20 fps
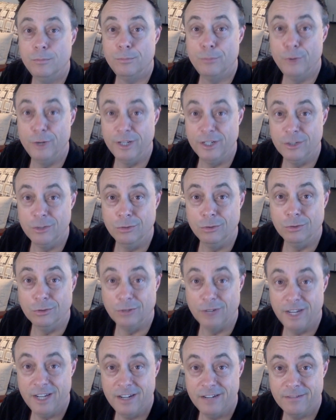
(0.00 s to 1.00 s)
Pretty cool,
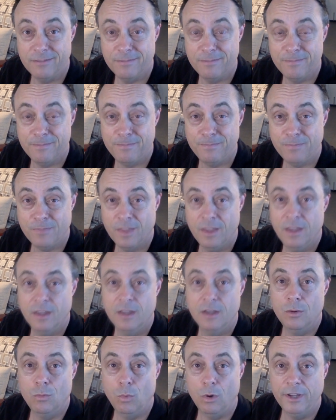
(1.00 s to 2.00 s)
right?
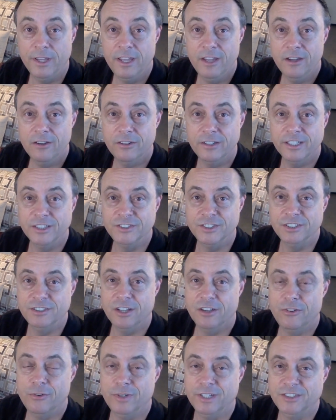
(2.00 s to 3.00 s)
Well, here is
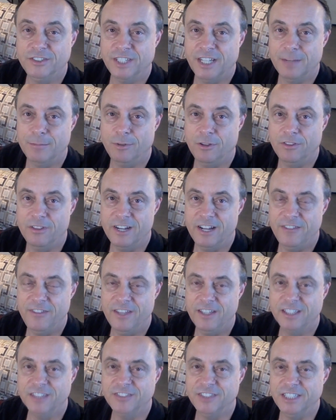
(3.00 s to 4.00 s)
another example that I
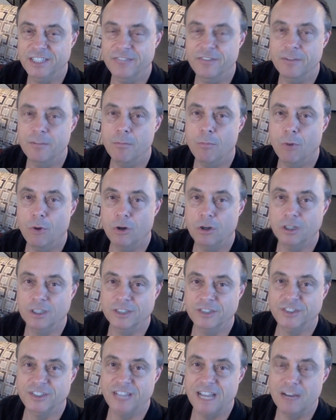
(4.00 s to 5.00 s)
think is even more
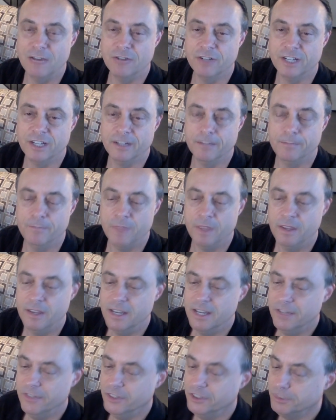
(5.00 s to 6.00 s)
astounding.
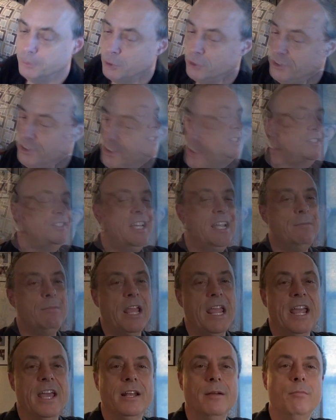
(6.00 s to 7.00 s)
This person is named
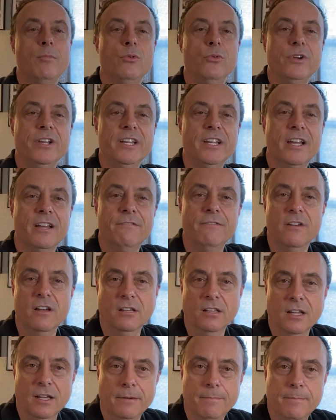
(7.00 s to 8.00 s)
Anna Marie
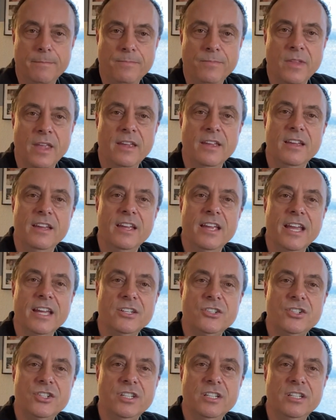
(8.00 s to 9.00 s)
Hefela,
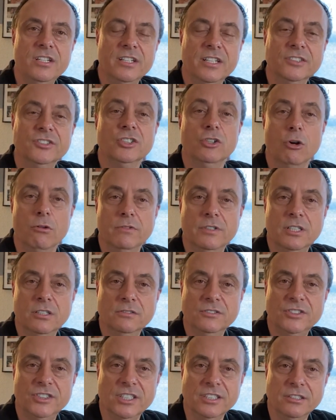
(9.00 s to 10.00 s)
and she is an
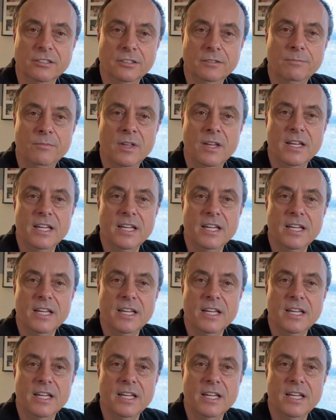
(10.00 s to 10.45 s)
overtone singer.